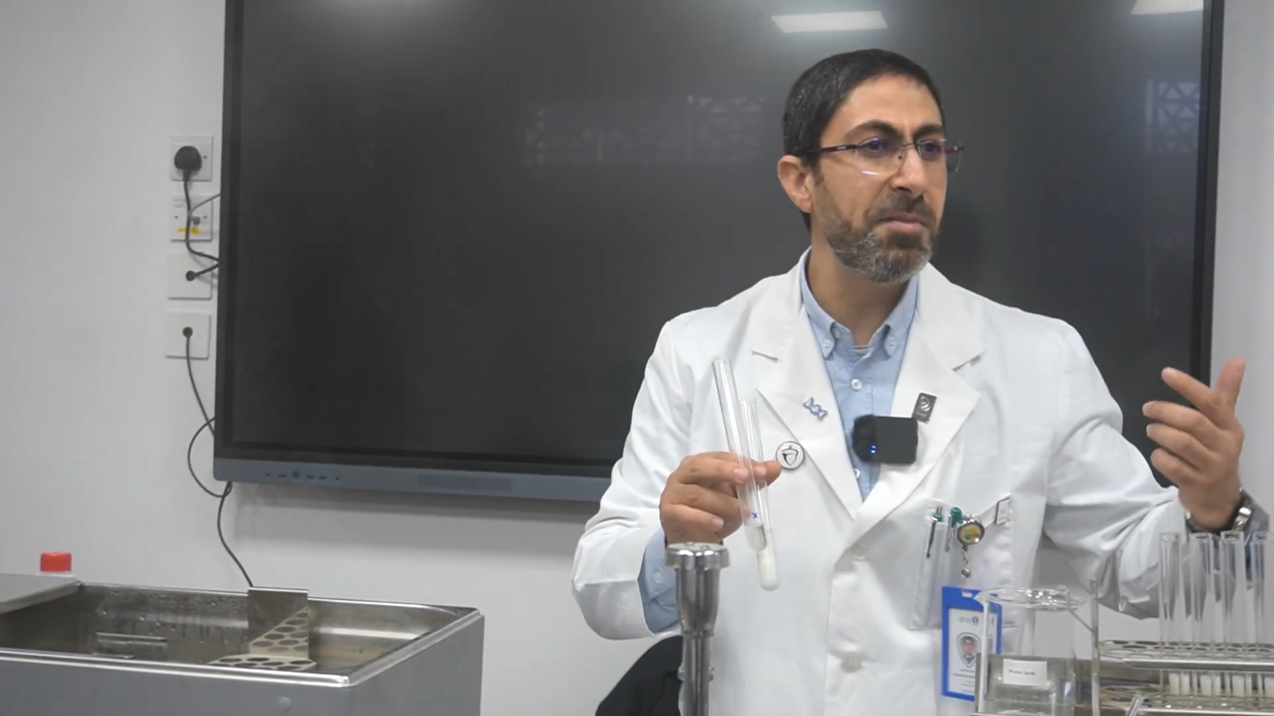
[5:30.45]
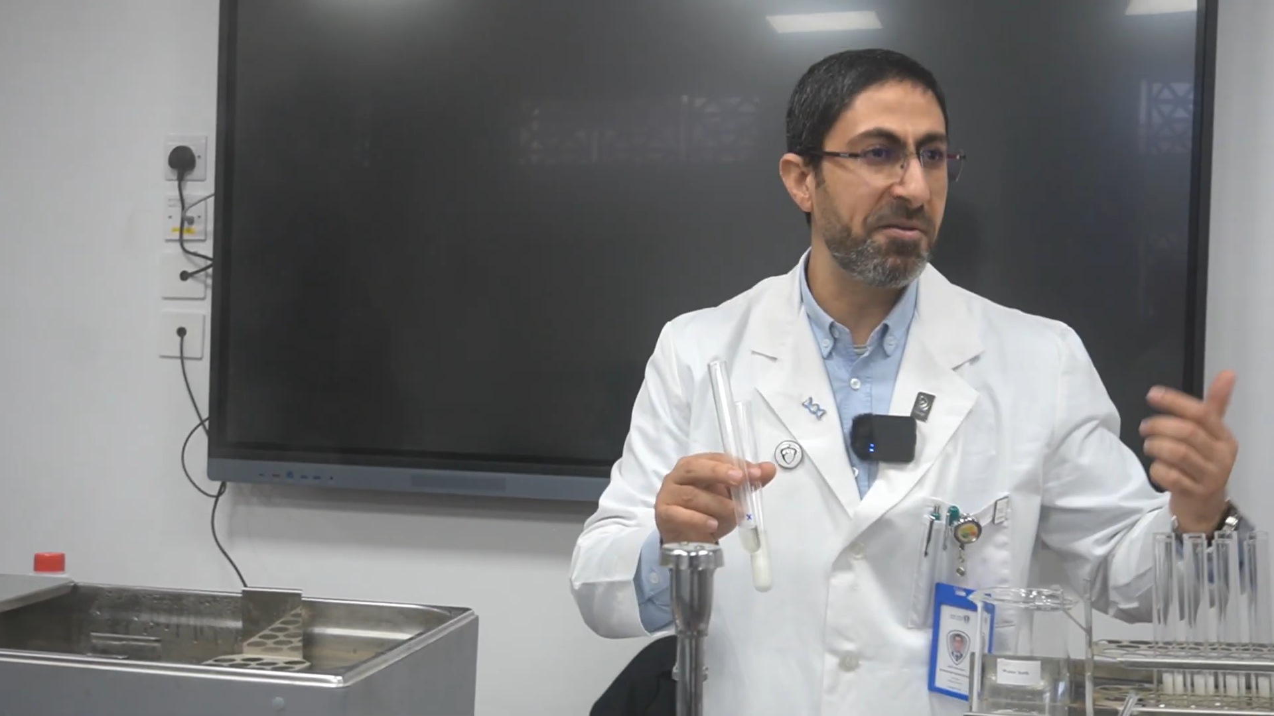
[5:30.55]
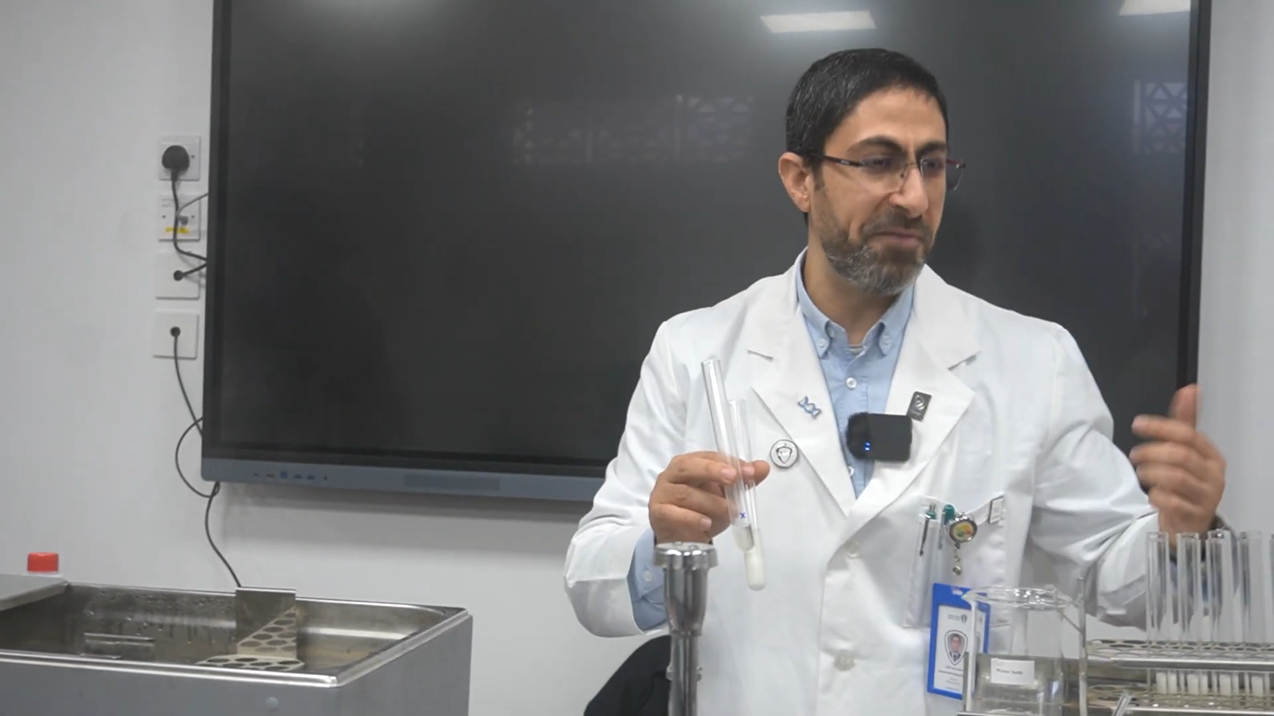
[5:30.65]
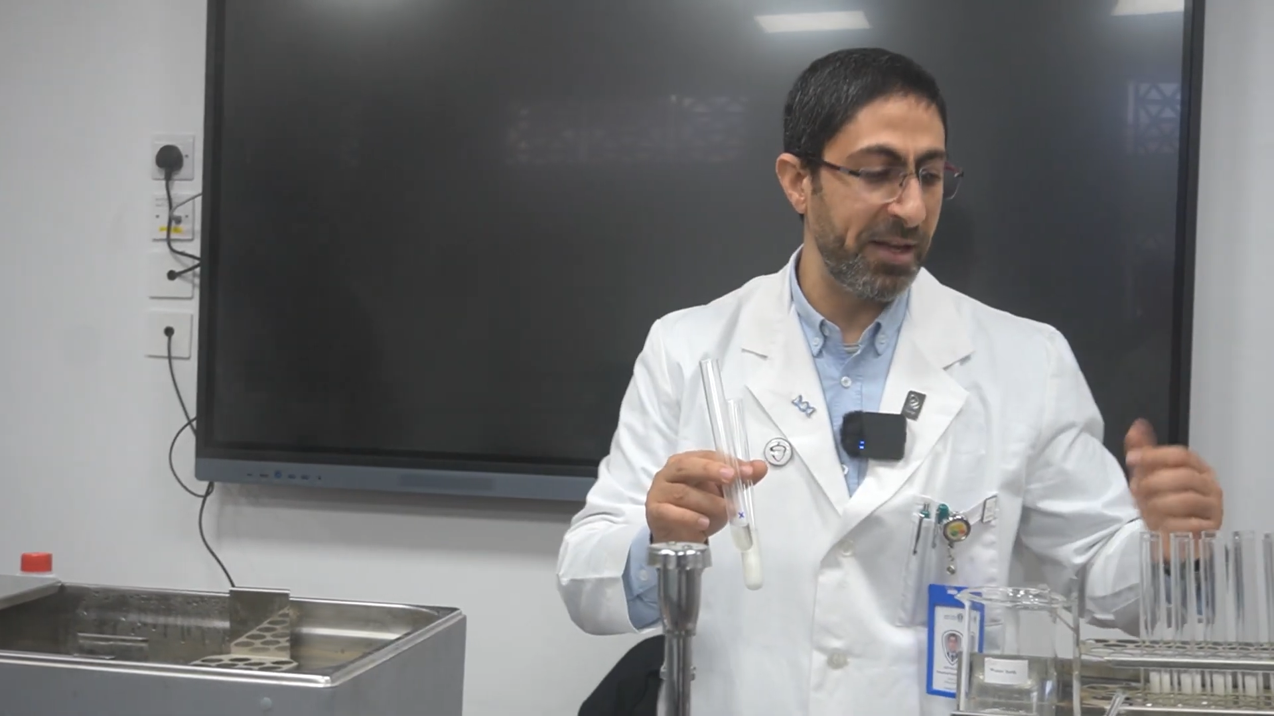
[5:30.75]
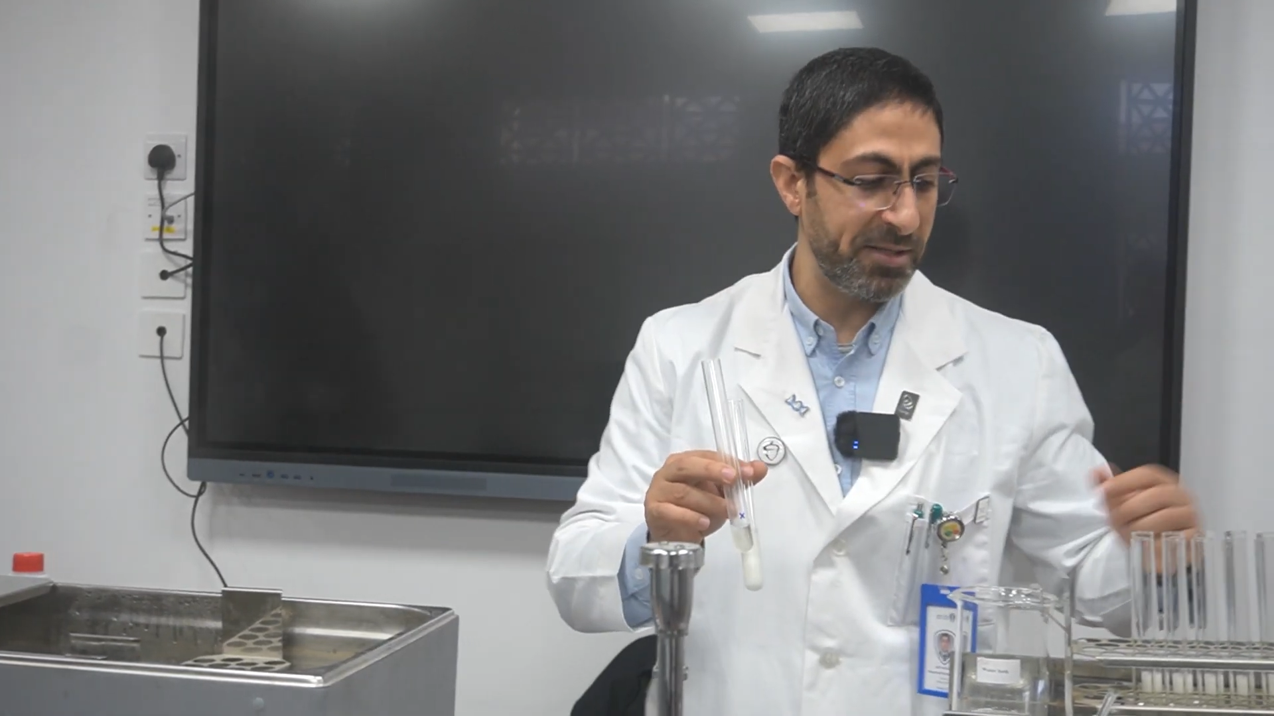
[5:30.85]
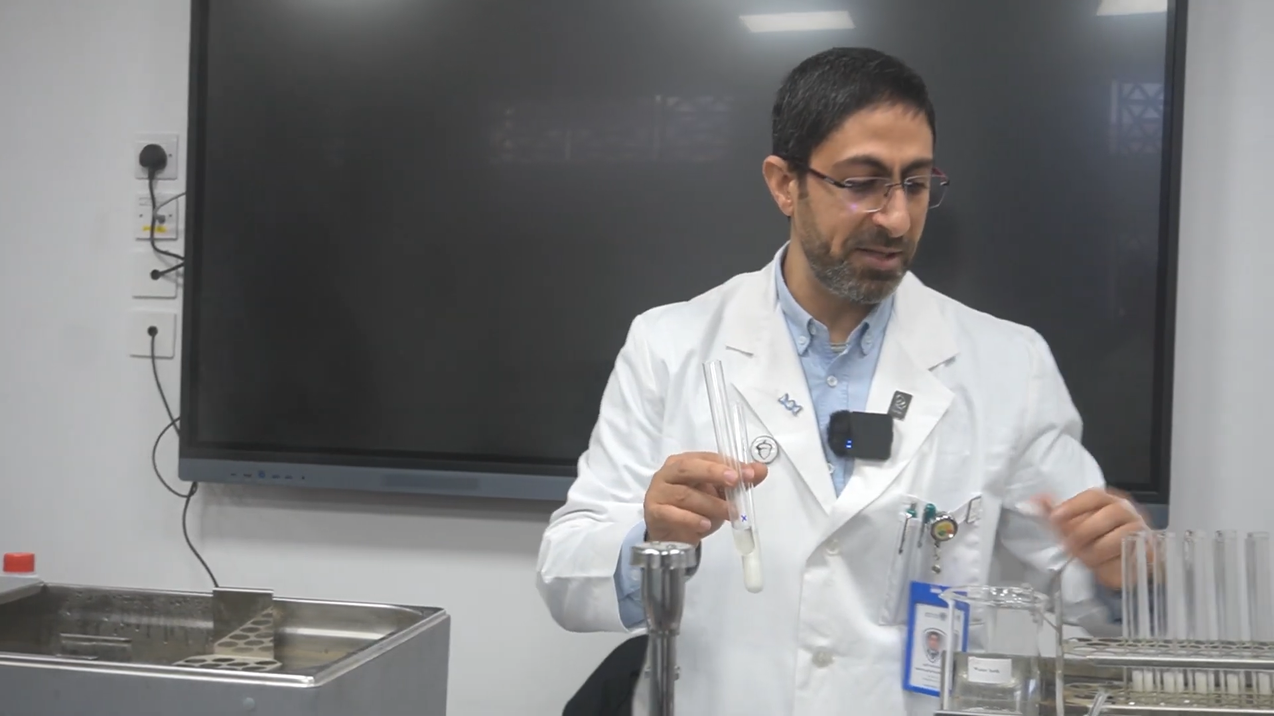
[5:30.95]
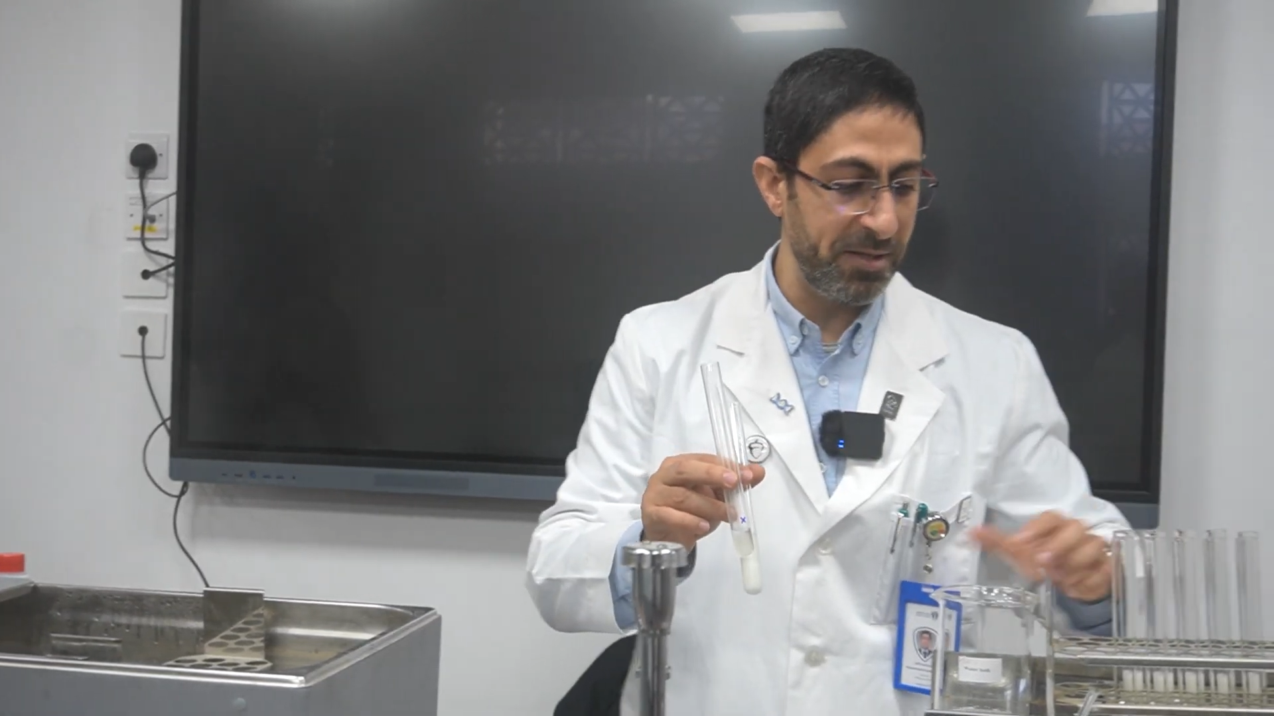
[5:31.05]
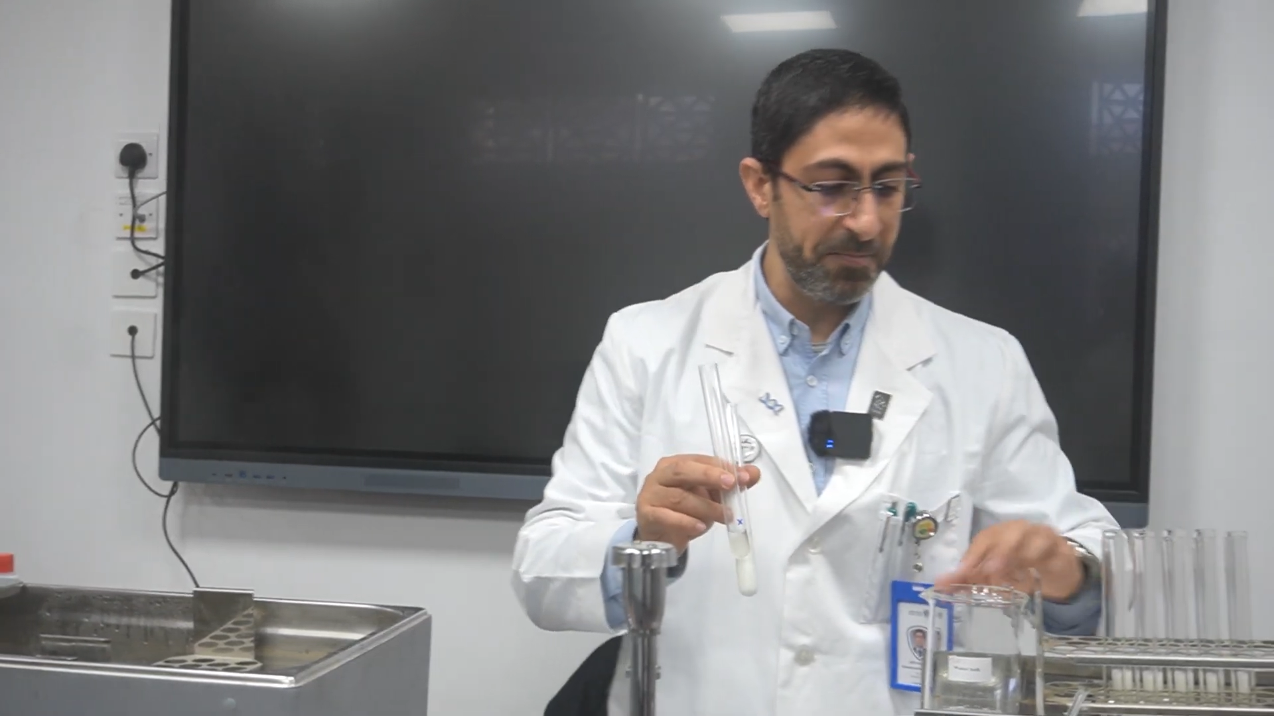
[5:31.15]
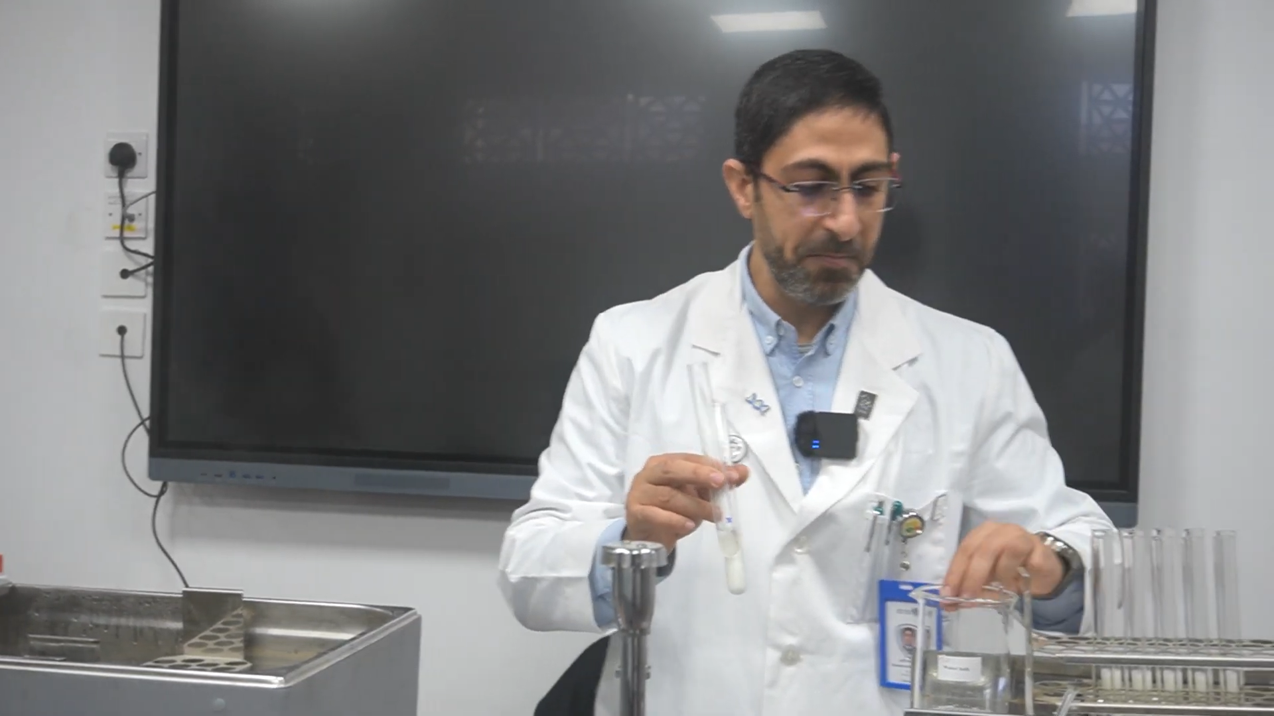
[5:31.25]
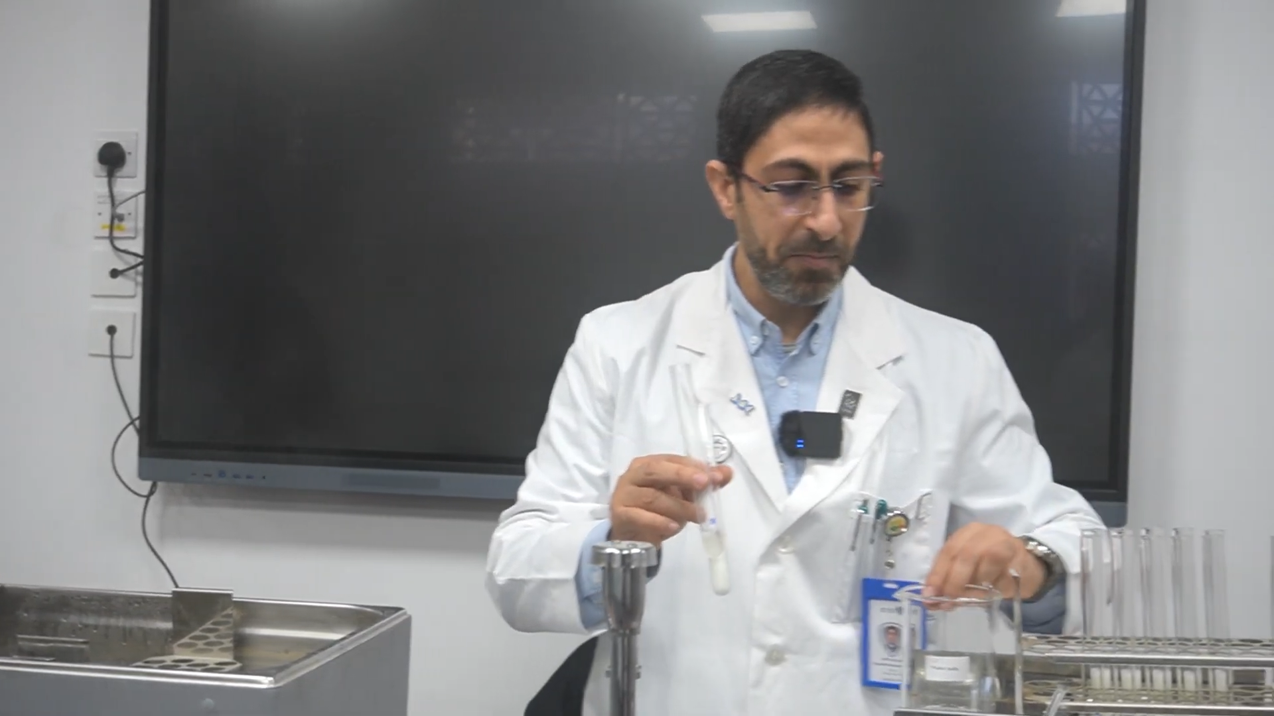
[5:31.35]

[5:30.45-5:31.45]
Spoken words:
bit faster